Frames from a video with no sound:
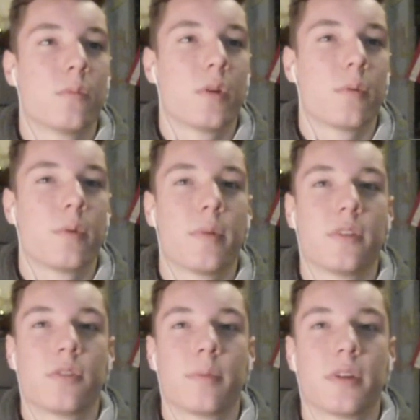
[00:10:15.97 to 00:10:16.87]
Wait, where'd my
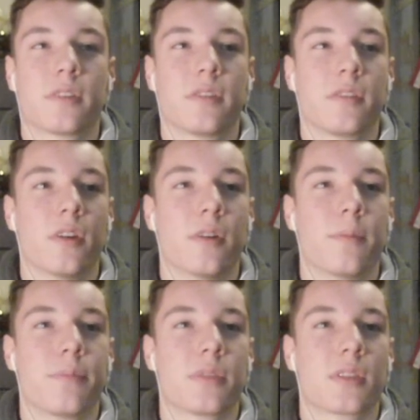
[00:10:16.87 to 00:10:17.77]
triplexes go?
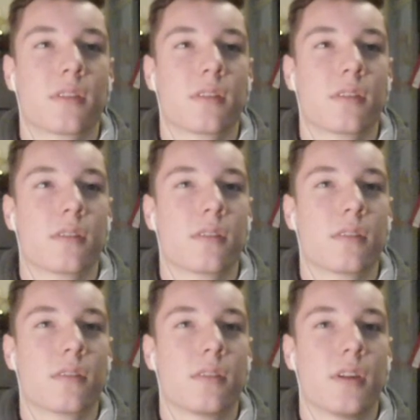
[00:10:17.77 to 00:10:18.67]

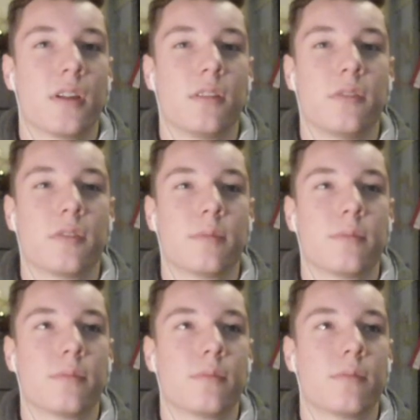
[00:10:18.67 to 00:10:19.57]
Did I lose them?
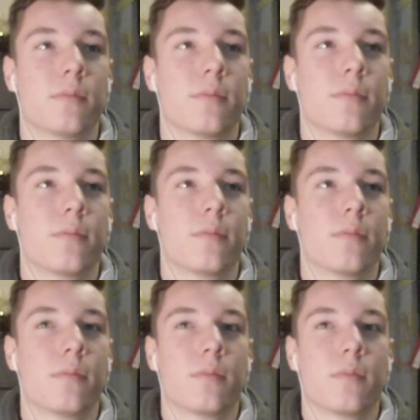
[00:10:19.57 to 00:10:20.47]

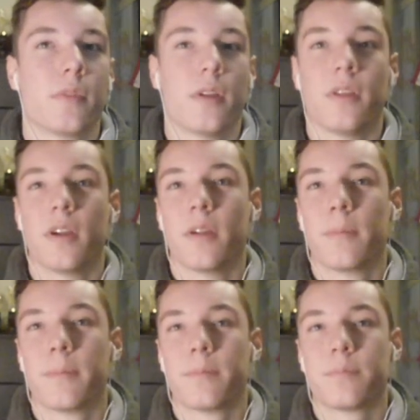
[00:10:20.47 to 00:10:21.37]
There they are.
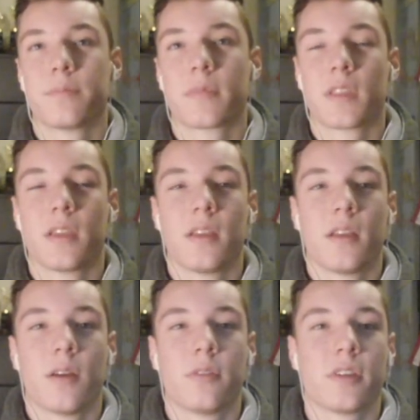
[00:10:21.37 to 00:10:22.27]
I
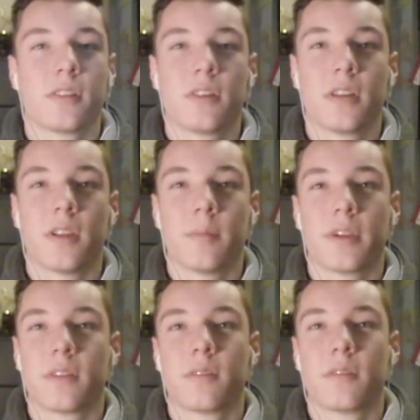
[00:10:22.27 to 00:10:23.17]
was like looking, I'm
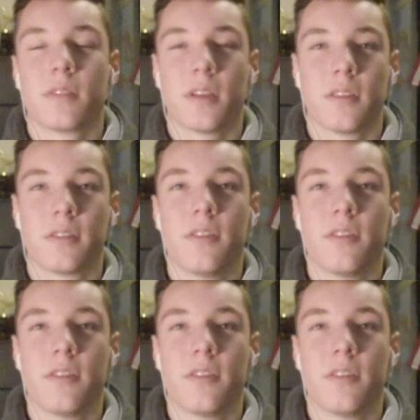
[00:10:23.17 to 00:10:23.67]
like, there's